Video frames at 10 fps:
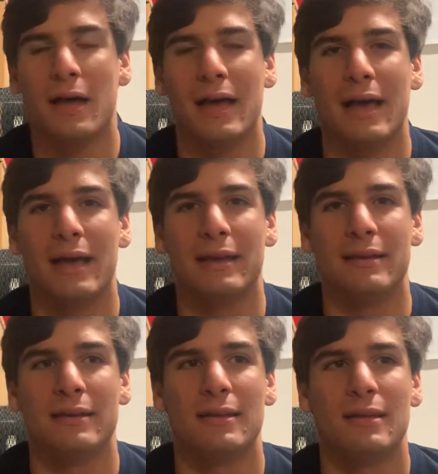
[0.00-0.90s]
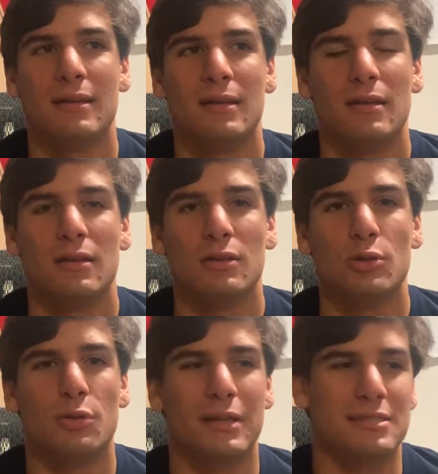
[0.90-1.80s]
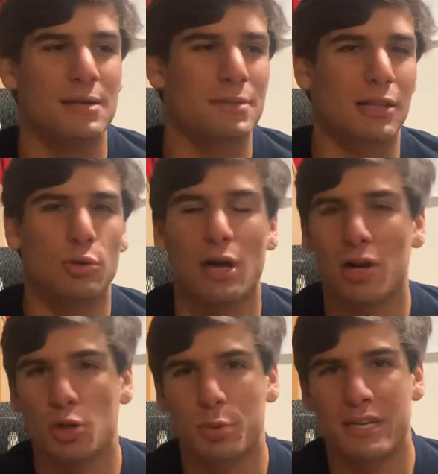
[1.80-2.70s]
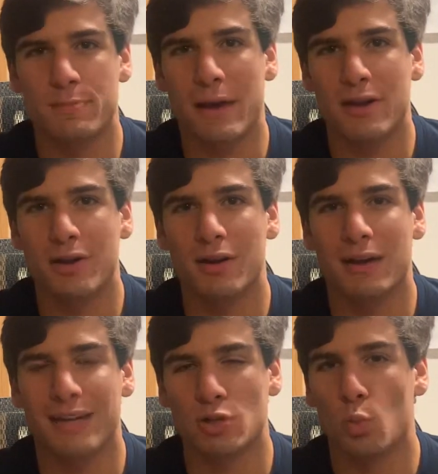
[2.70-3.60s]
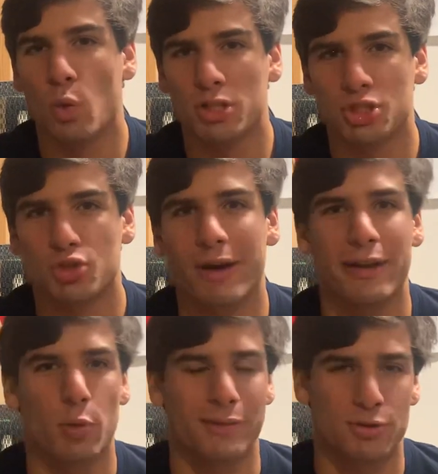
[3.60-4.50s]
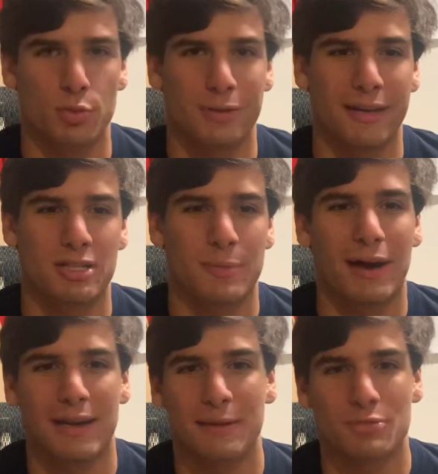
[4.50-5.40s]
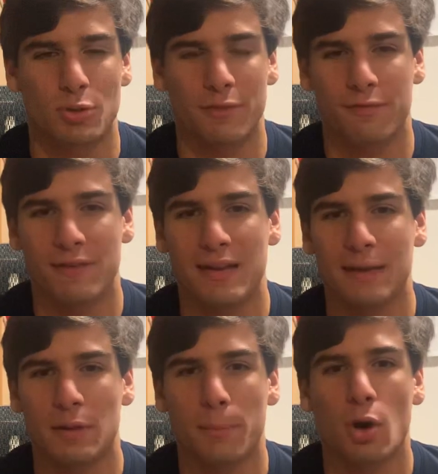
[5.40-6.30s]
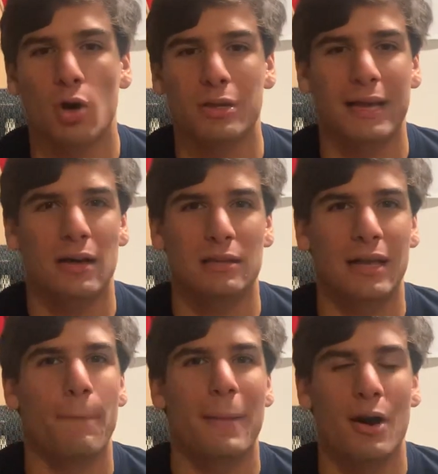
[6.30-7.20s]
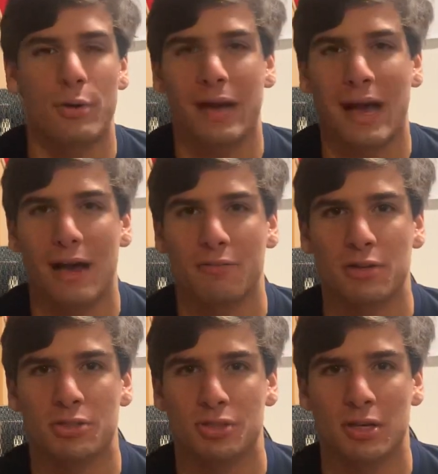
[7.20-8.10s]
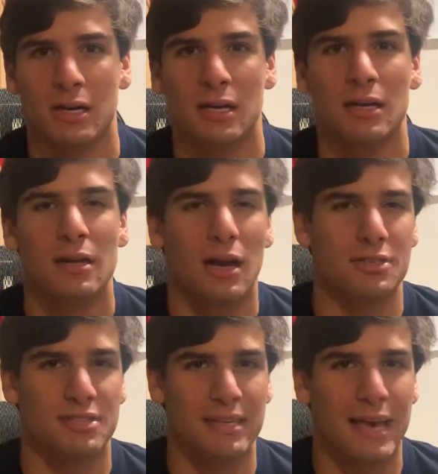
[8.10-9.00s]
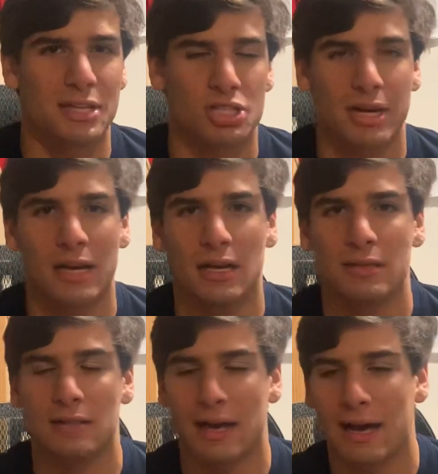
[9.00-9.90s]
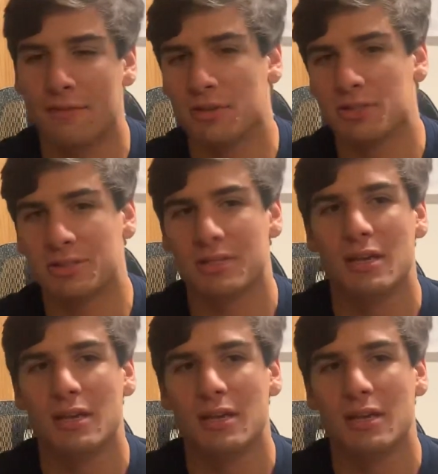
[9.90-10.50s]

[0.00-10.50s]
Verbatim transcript: And it seems like Lukaku plays better as a one striker with two players behind him, sort of feeding him the ball like a like a Mount and a Havertz or a, a Ziyech and a, a Havertz.